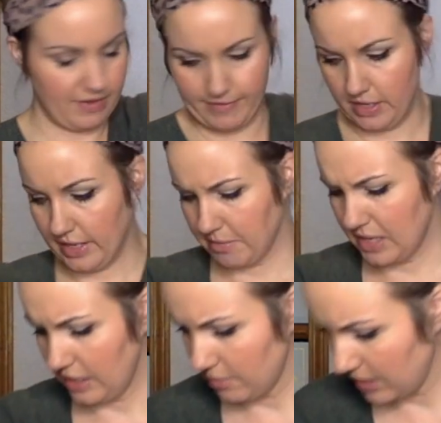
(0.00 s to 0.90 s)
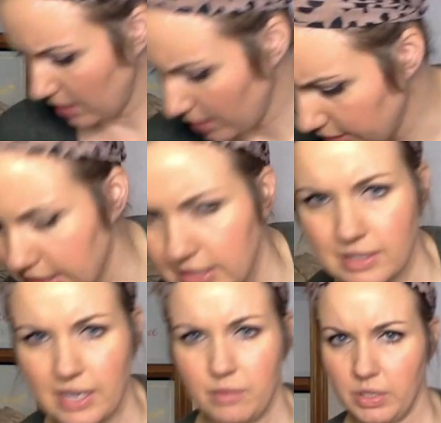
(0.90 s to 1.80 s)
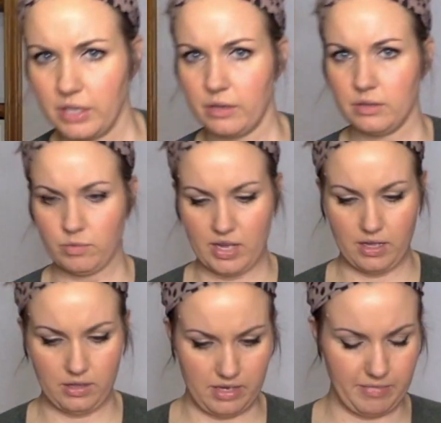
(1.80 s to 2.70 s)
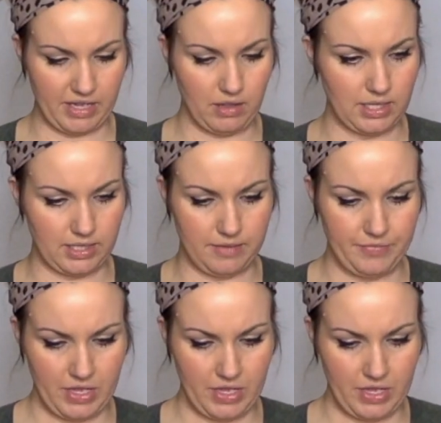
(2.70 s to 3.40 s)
I feel like medium and large is kind of what goes well in my closet.